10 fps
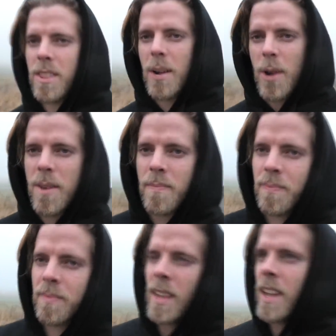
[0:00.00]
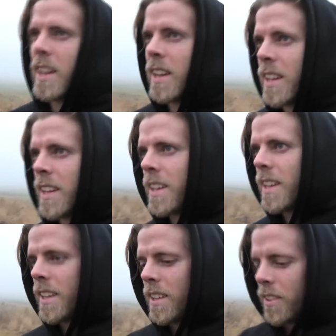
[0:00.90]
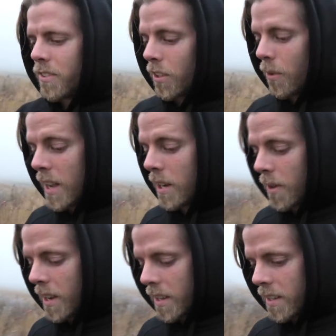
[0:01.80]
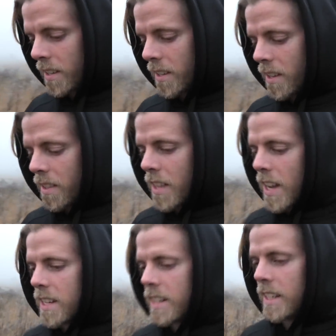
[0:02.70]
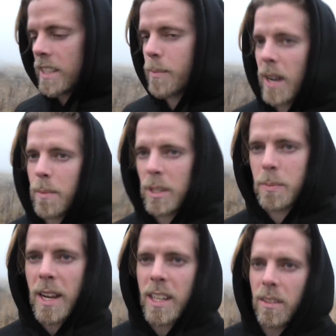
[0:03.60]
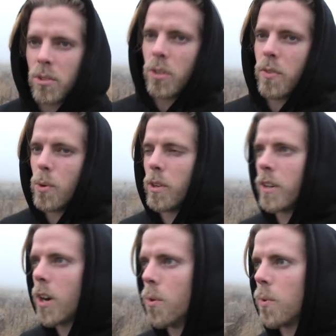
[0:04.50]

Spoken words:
there we are. So anyway, that is my perspective. So if you wonder, oh,